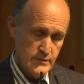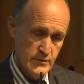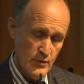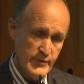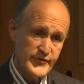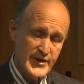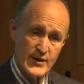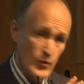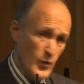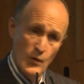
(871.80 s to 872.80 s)

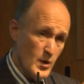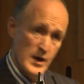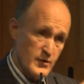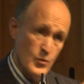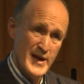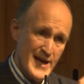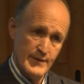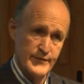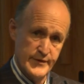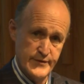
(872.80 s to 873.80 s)
notwithstanding all the work we
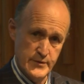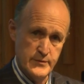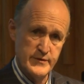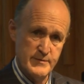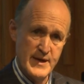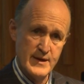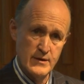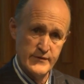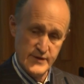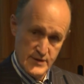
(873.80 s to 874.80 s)
have to do to make
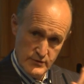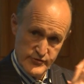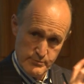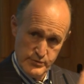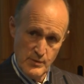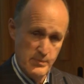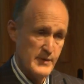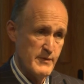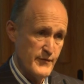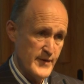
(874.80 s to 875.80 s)
arts and culture
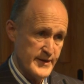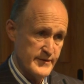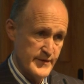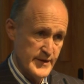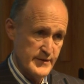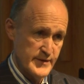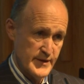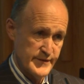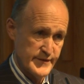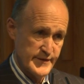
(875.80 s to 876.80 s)
properly reflect the
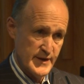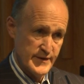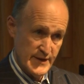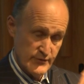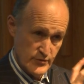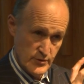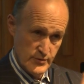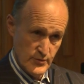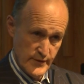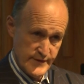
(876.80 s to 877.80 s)
entire society and draw
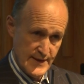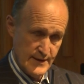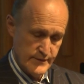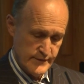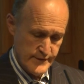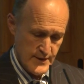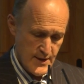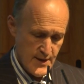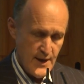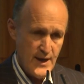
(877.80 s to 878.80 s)
on all the talents,
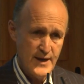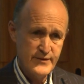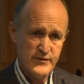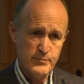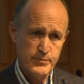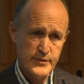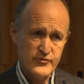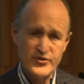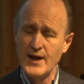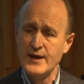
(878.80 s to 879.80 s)
I just put a
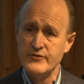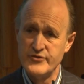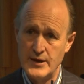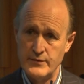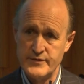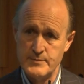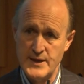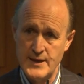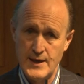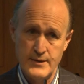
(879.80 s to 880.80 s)
challenge out to
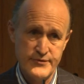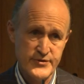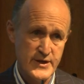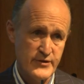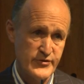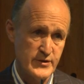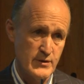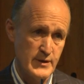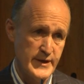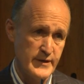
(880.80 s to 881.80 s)
my higher education
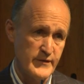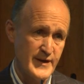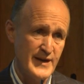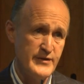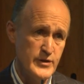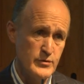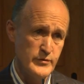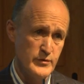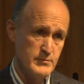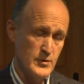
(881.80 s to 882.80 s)
colleagues. Can you
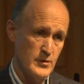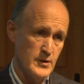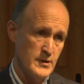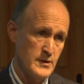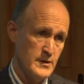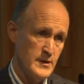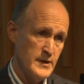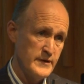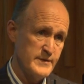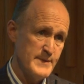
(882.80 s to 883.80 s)
do more
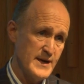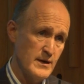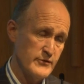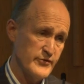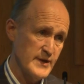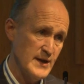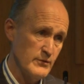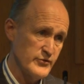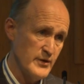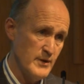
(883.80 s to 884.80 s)
to make arts and
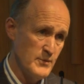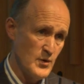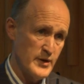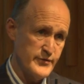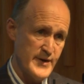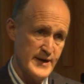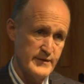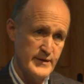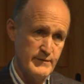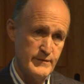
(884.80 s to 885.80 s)
culture more
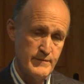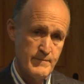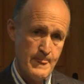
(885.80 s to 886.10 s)
attractive?